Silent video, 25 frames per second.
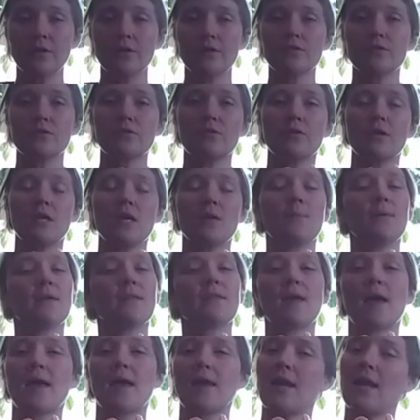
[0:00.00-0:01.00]
So
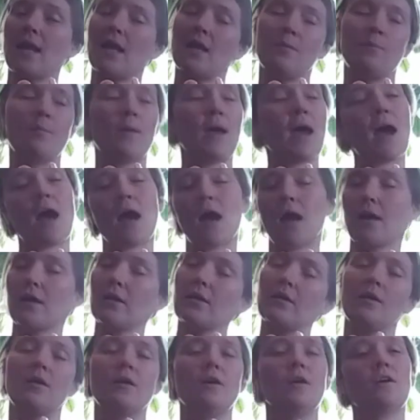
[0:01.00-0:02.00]
keeping that head back,
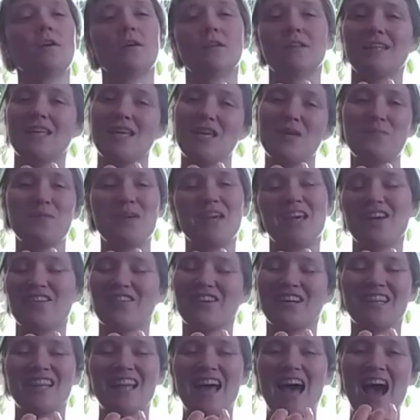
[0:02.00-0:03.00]
keeping it
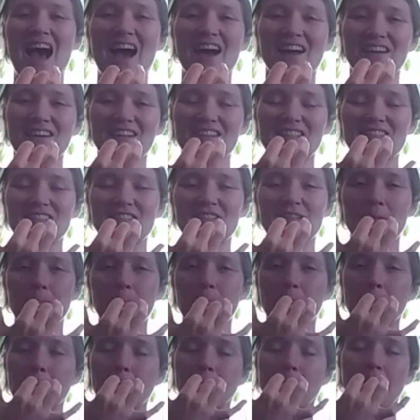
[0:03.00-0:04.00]
relaxed.
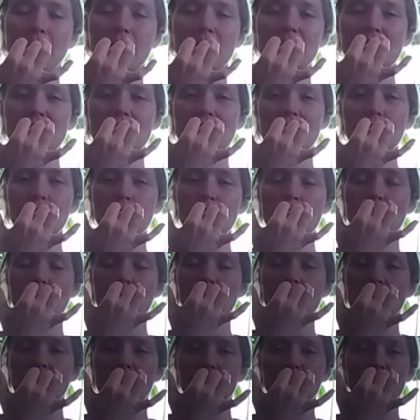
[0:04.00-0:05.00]
Take a
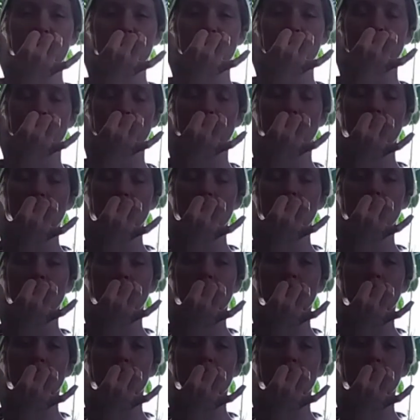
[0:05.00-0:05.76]
moment and just breathe